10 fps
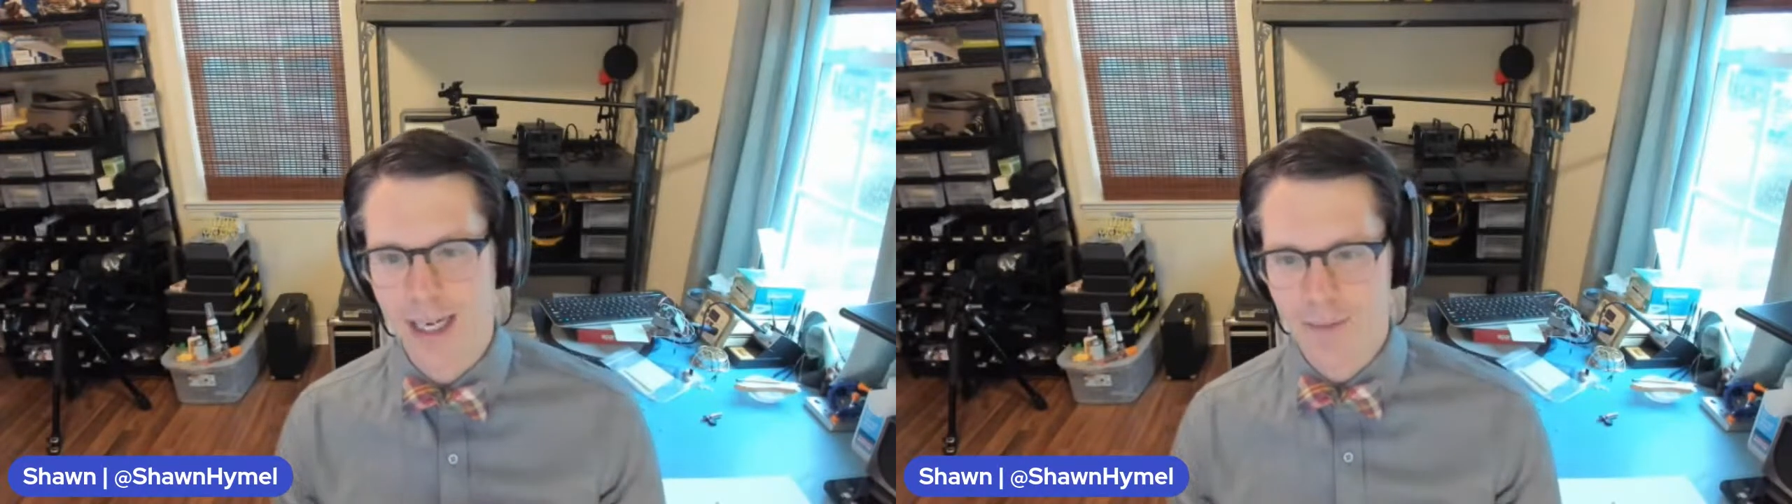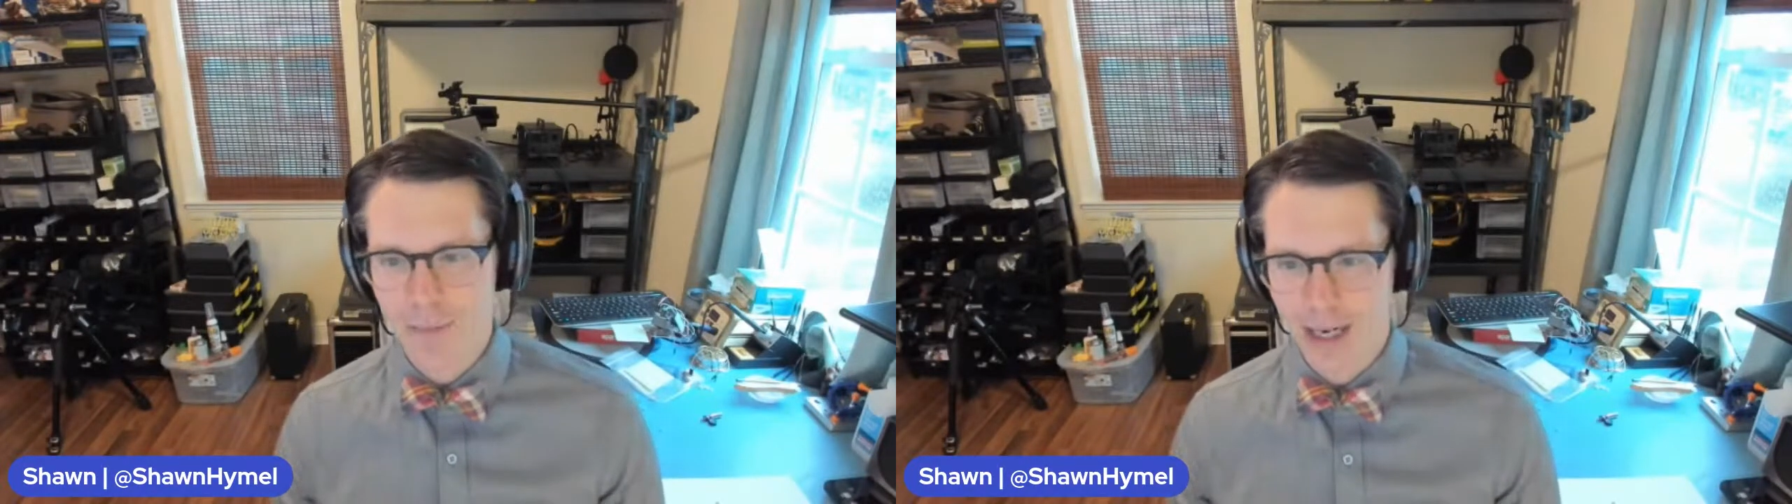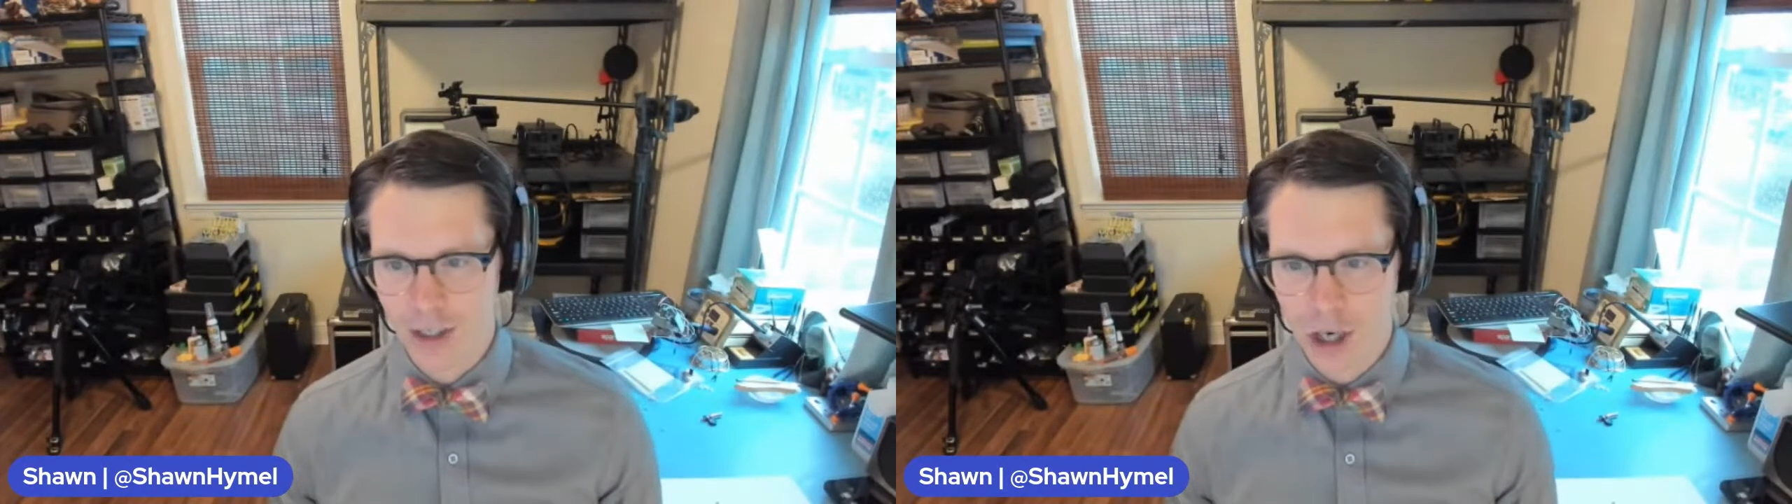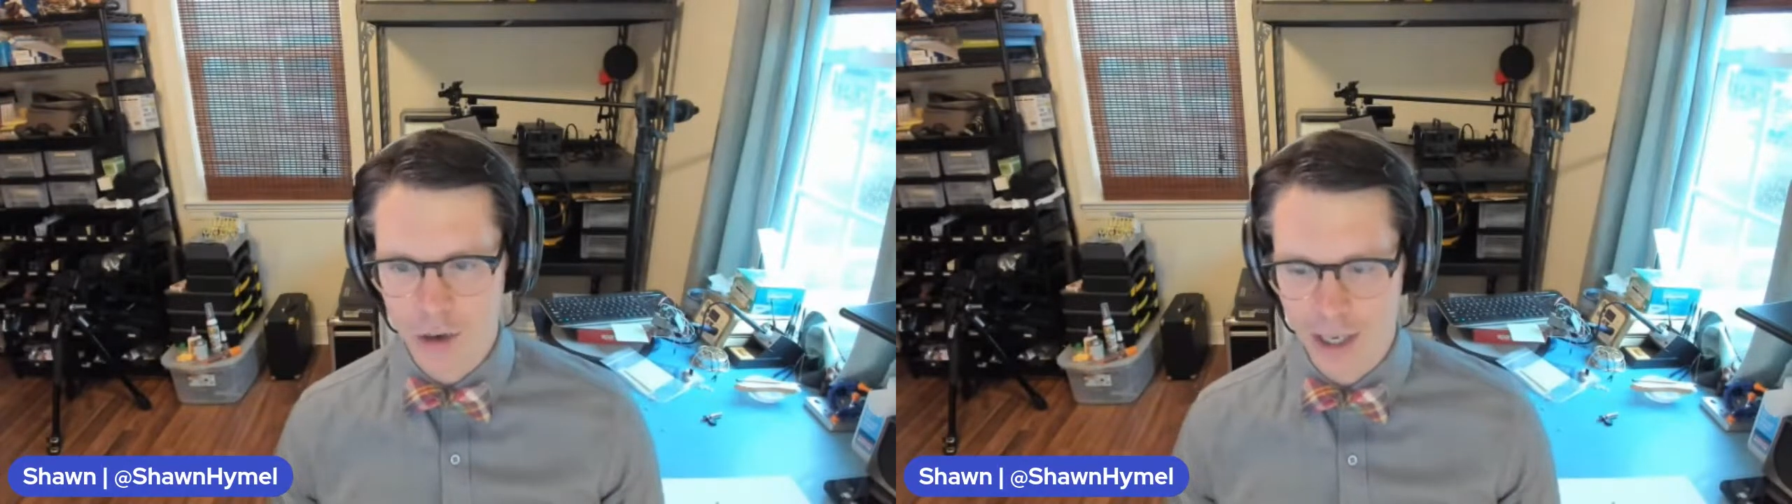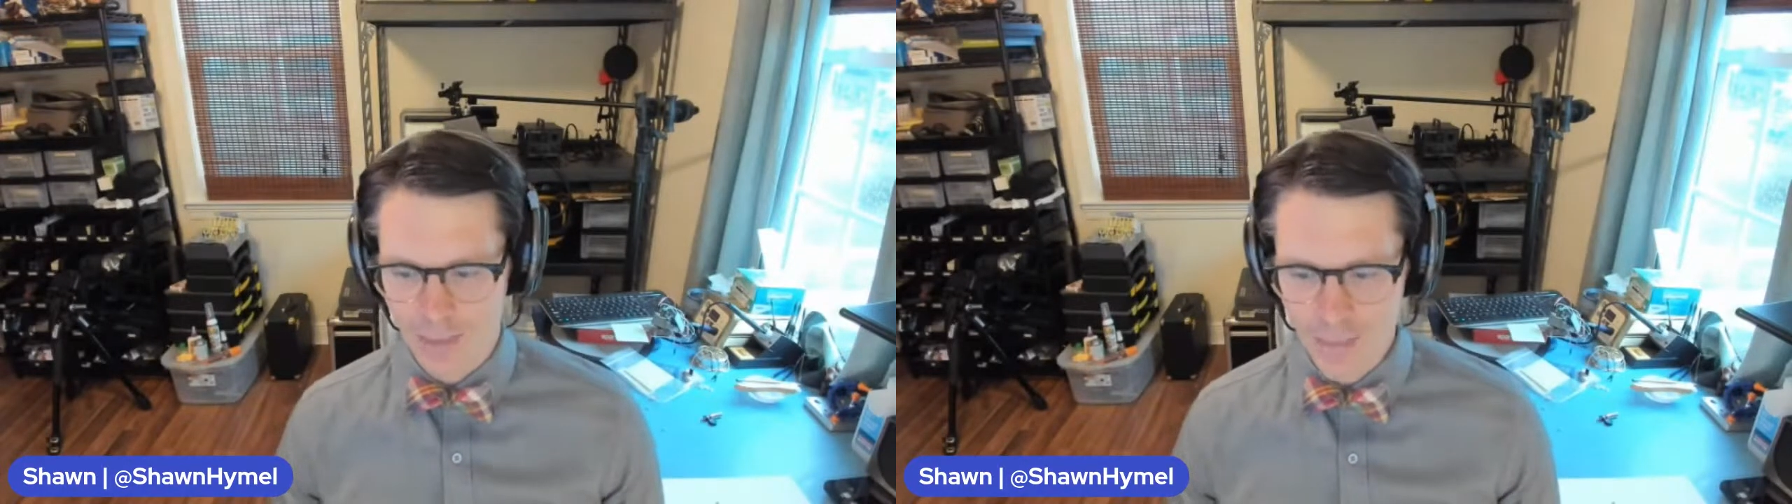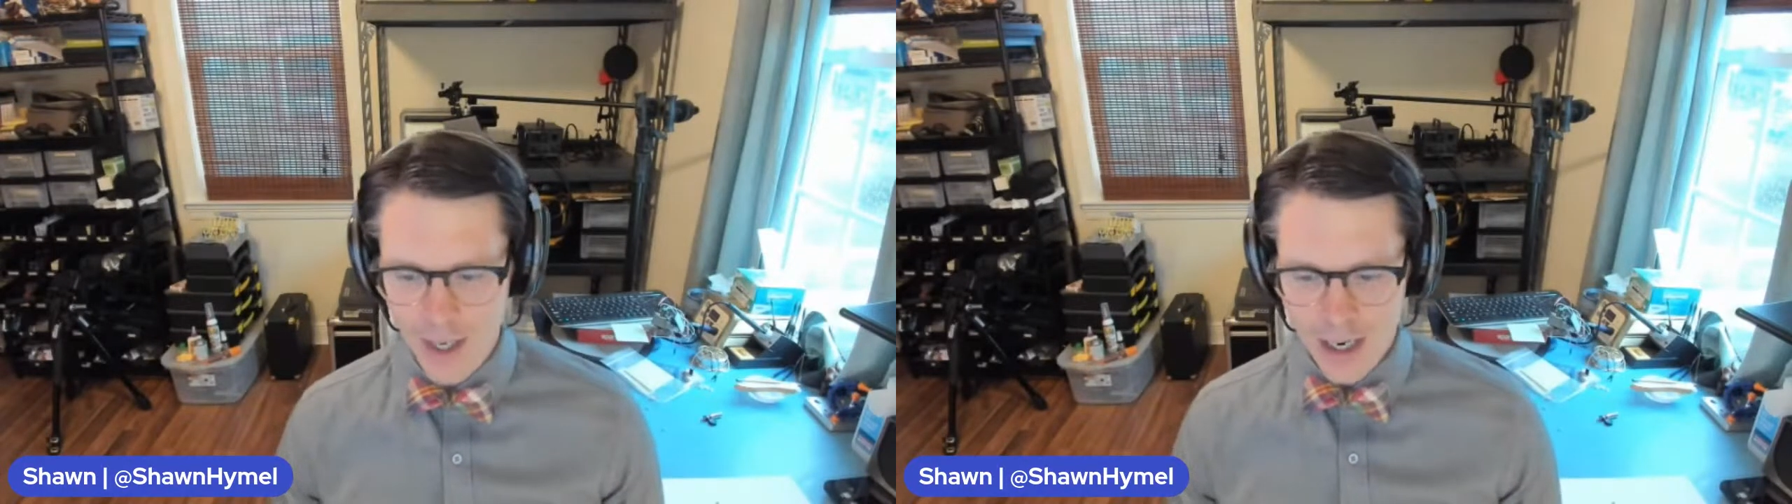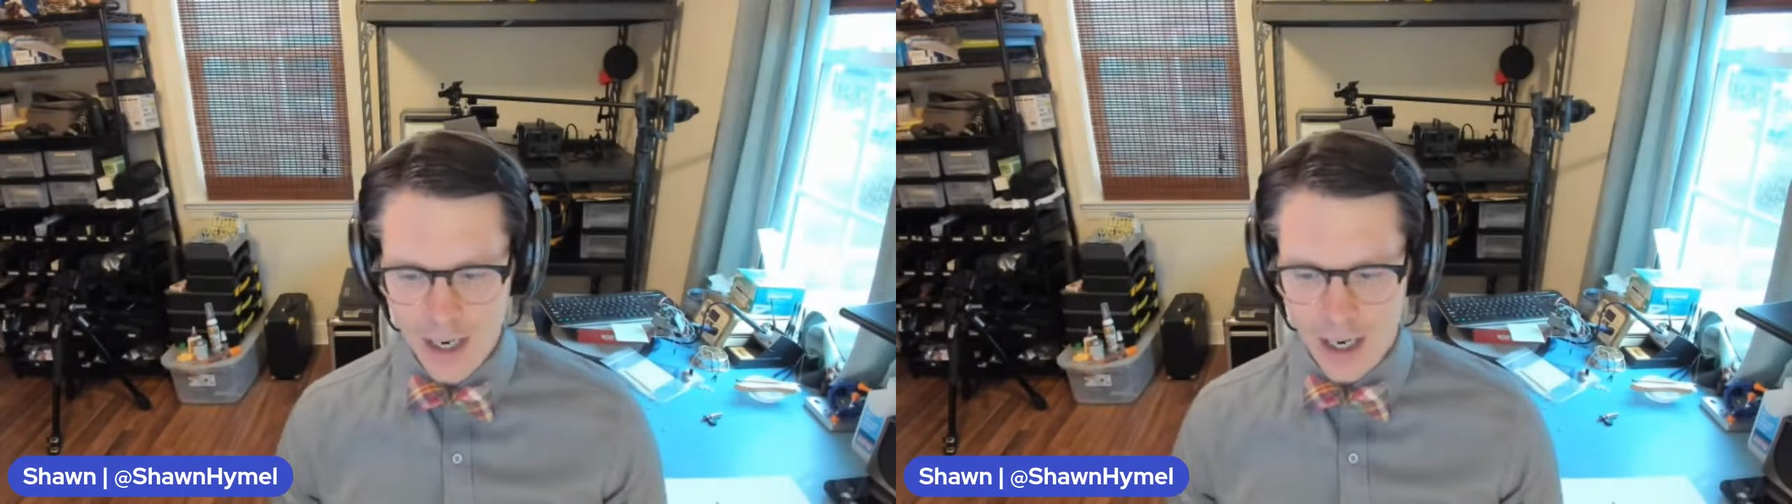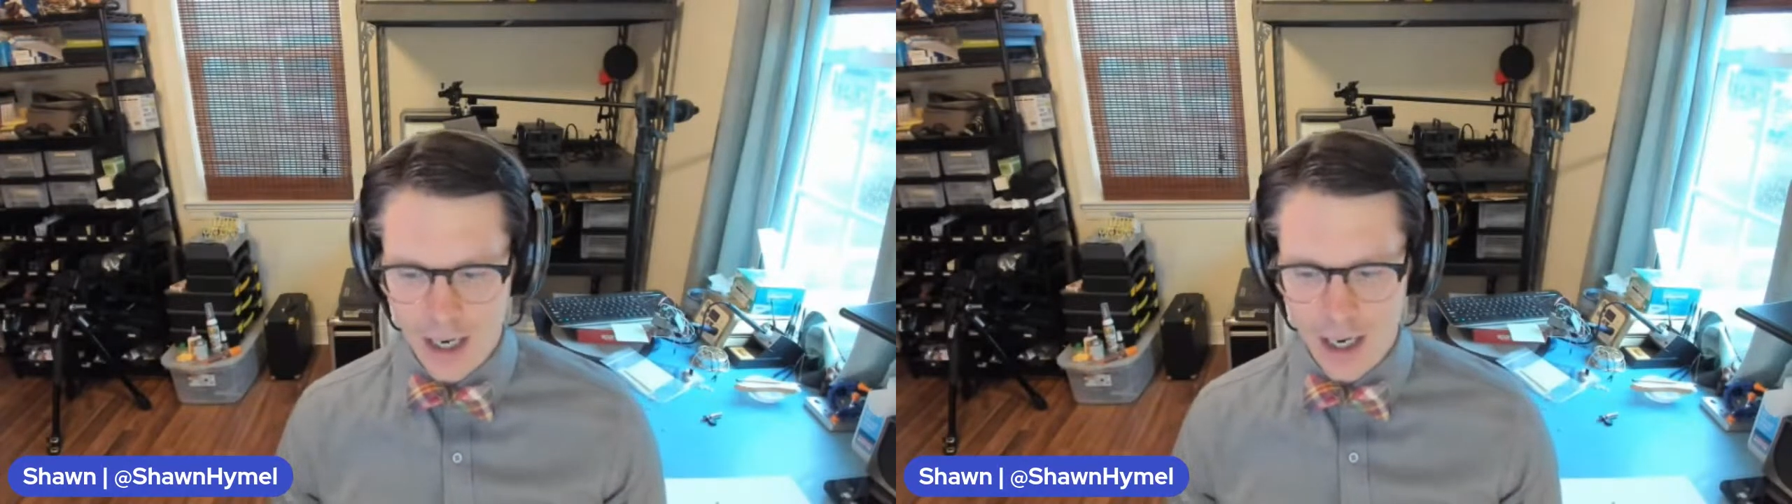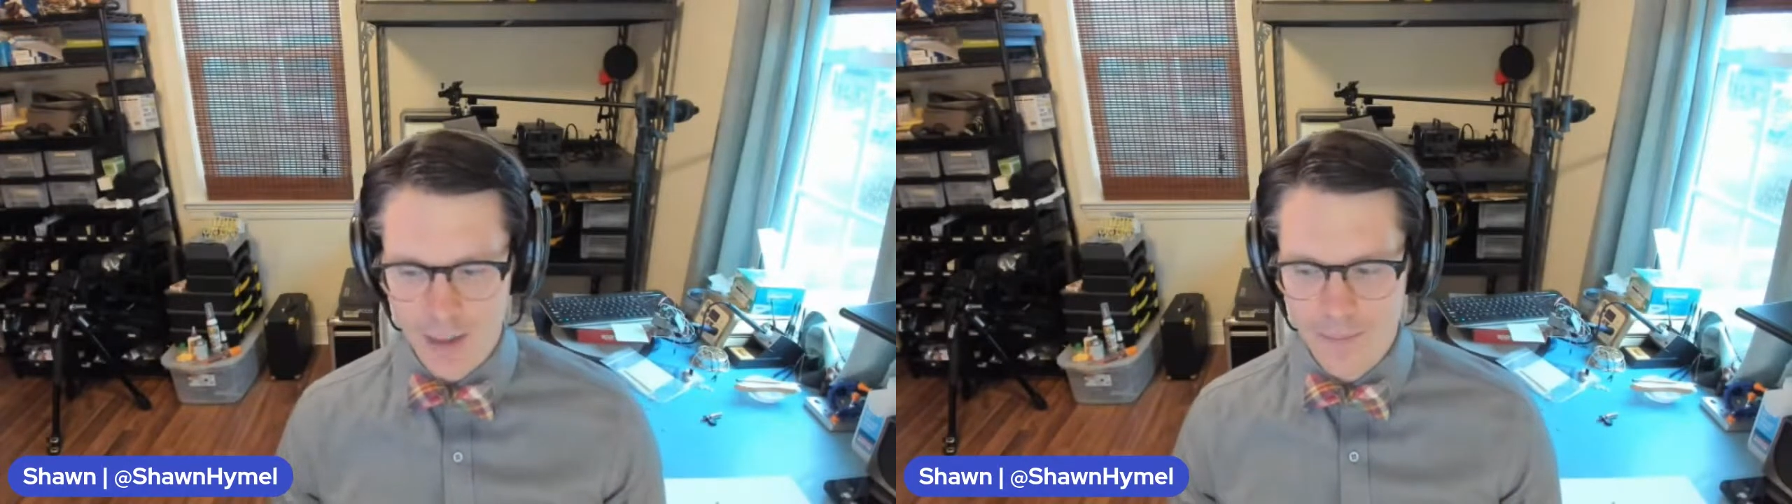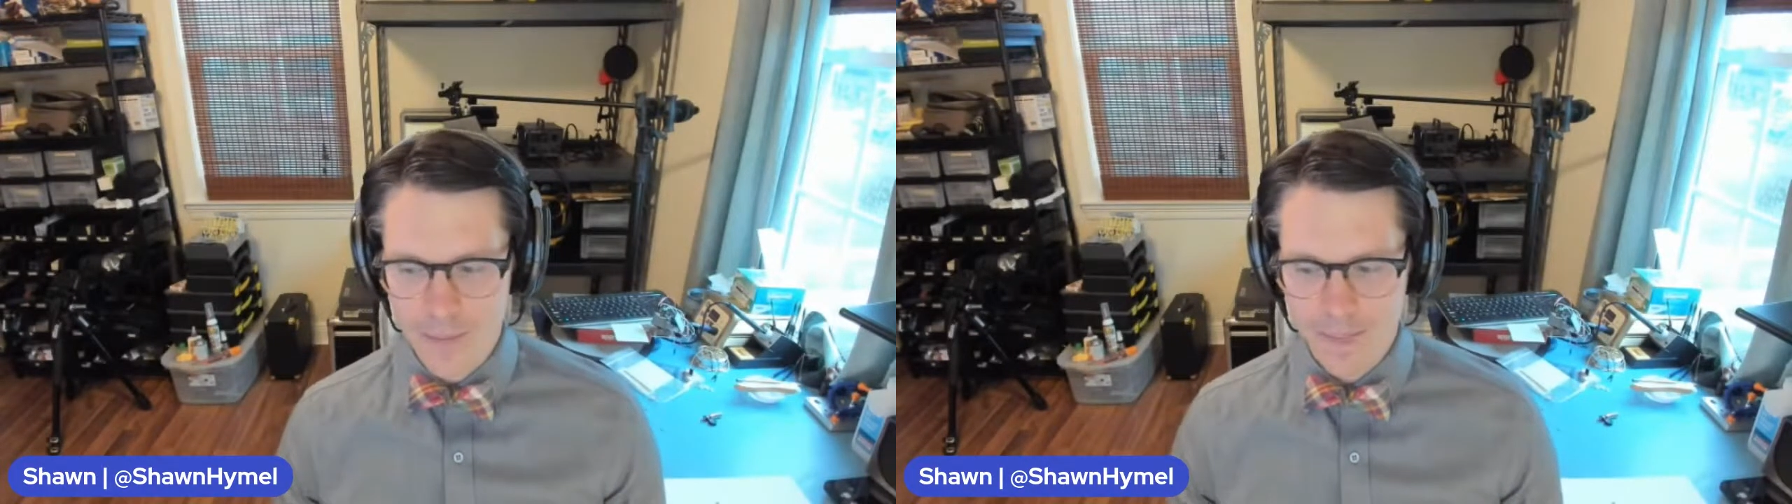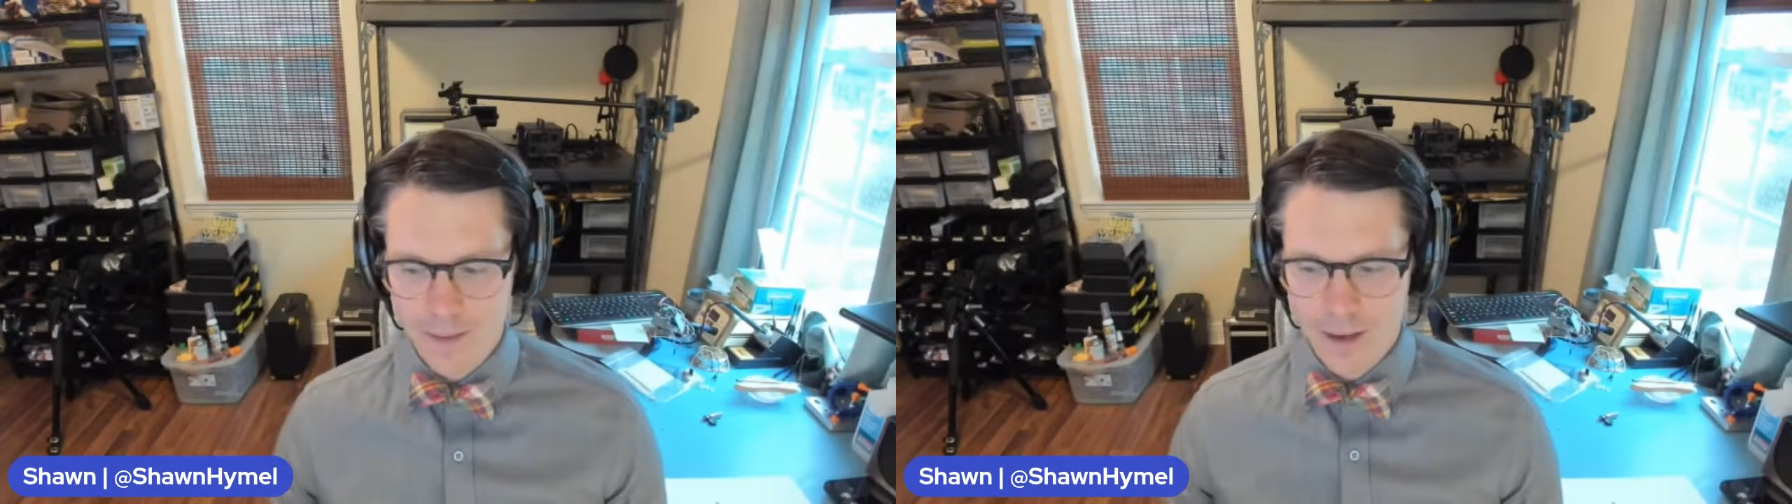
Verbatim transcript: embedded coding. Um,